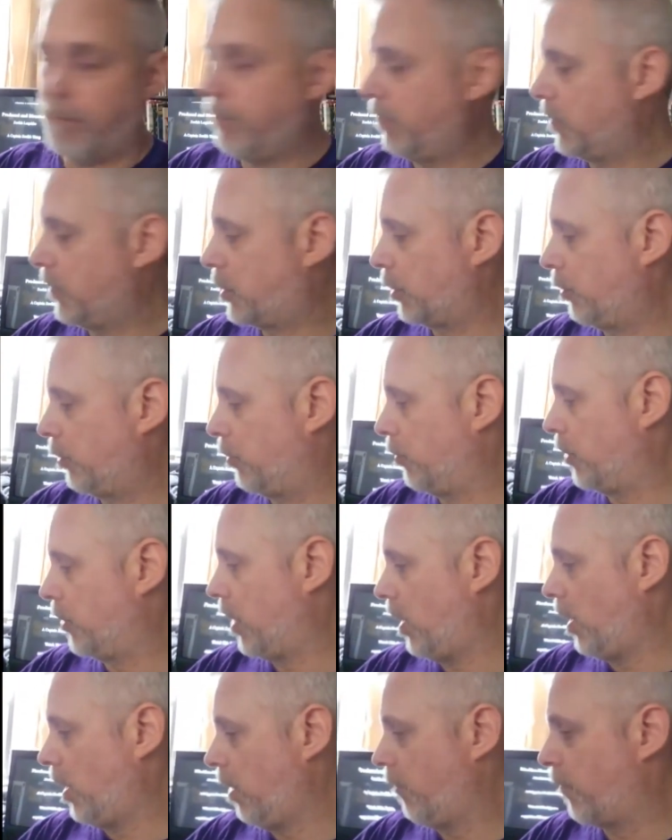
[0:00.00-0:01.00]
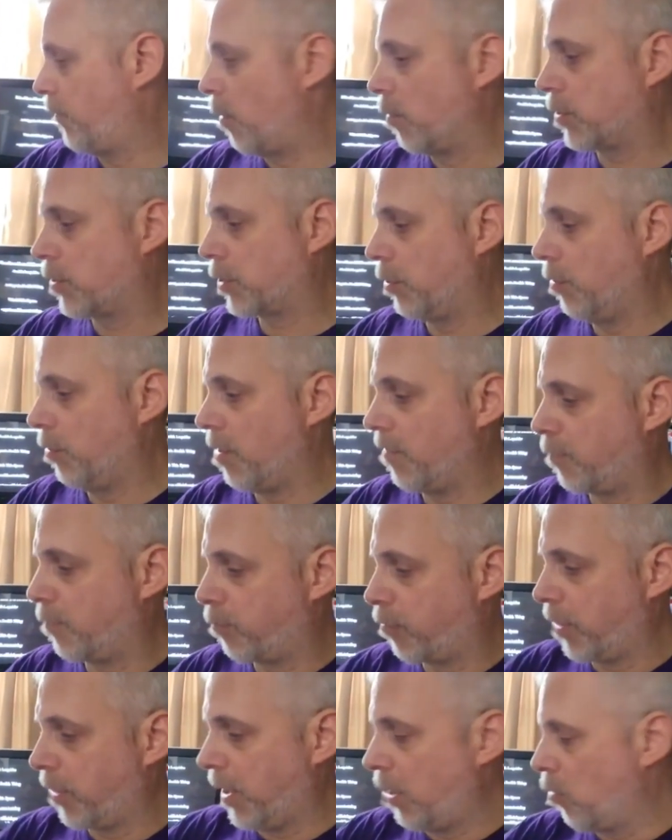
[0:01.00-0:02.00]
to the folks who have
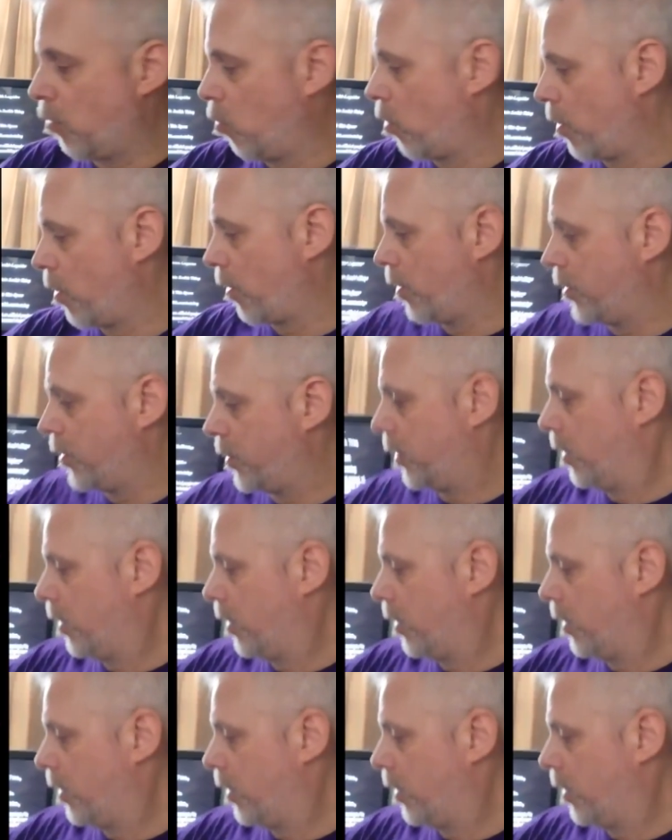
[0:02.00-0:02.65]
pre-ordered.